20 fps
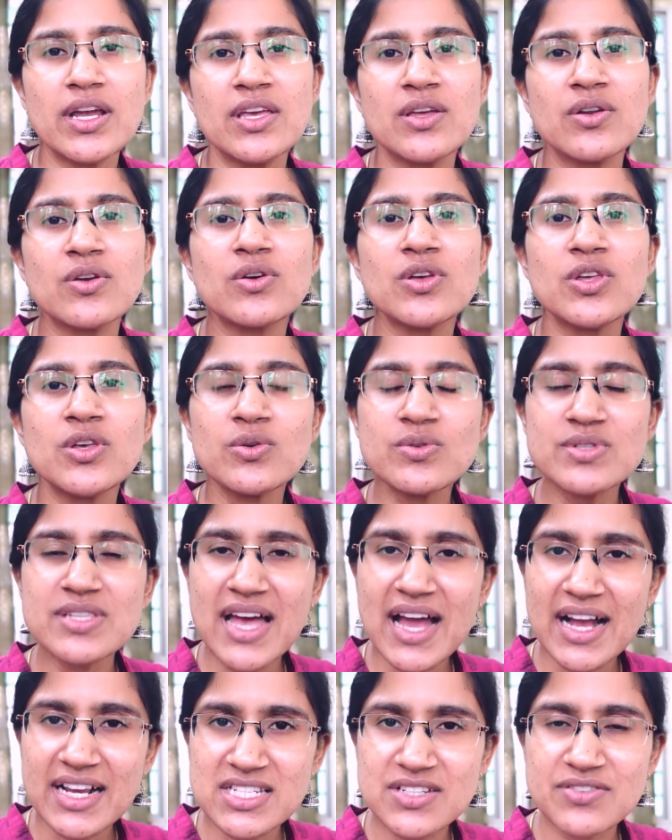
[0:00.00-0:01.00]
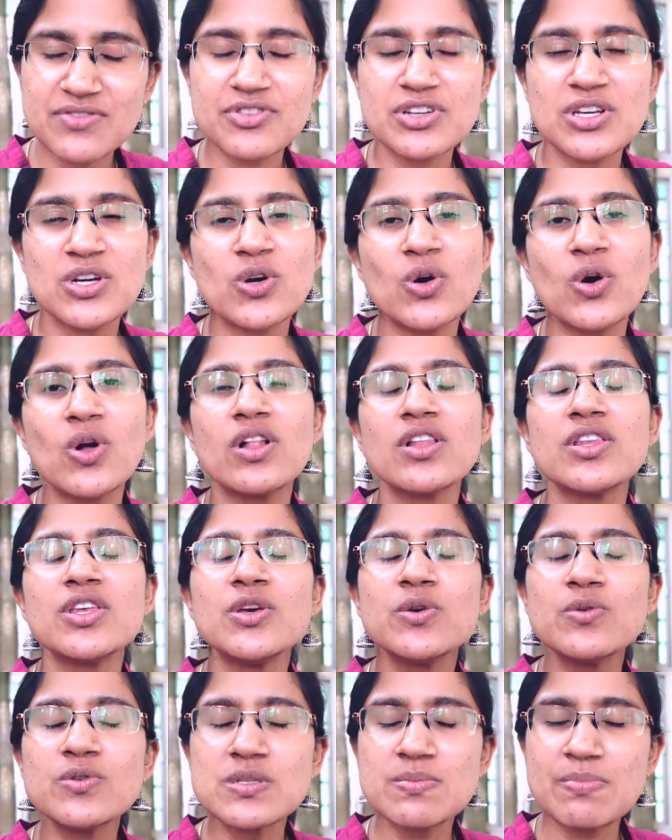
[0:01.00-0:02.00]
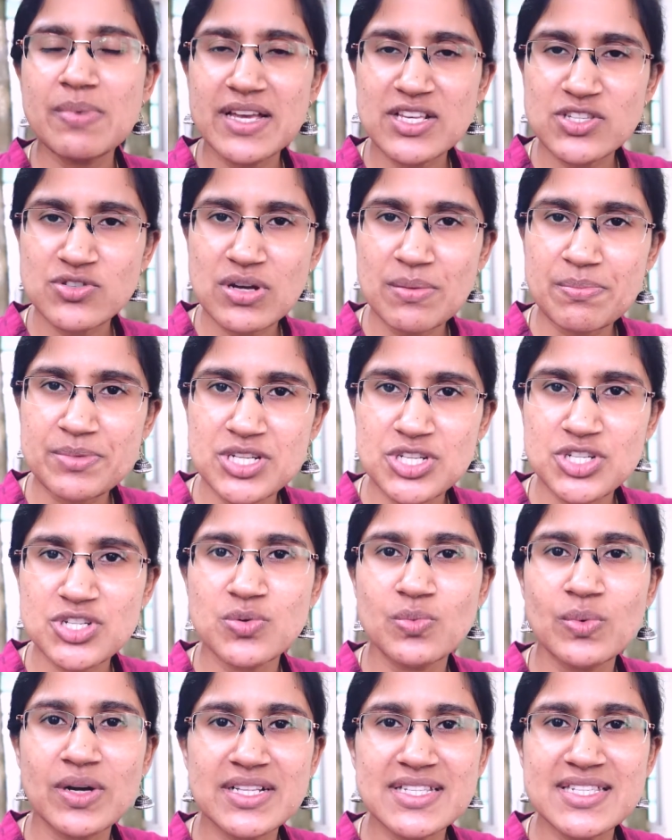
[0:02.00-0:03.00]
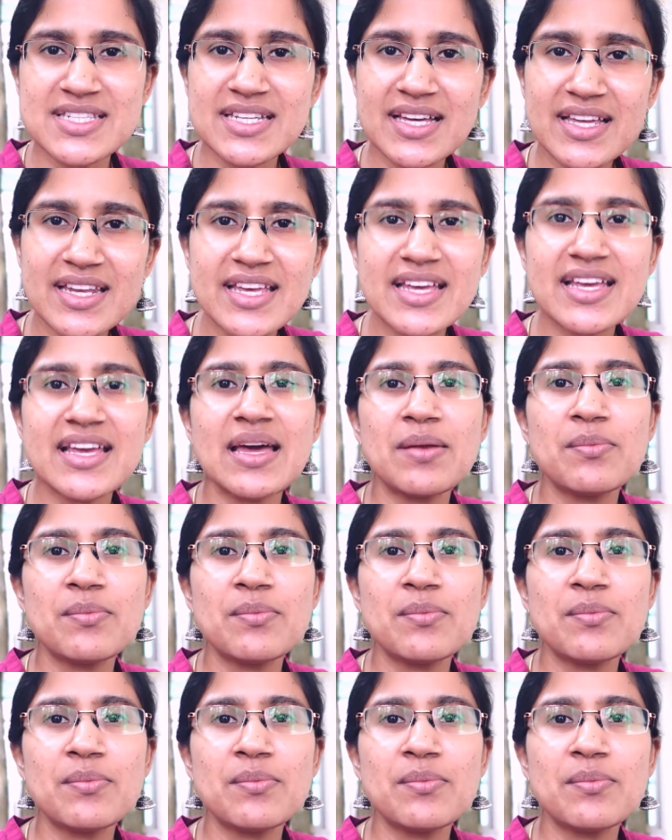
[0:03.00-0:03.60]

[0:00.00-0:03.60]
use active recall, use spaced repetition while studying,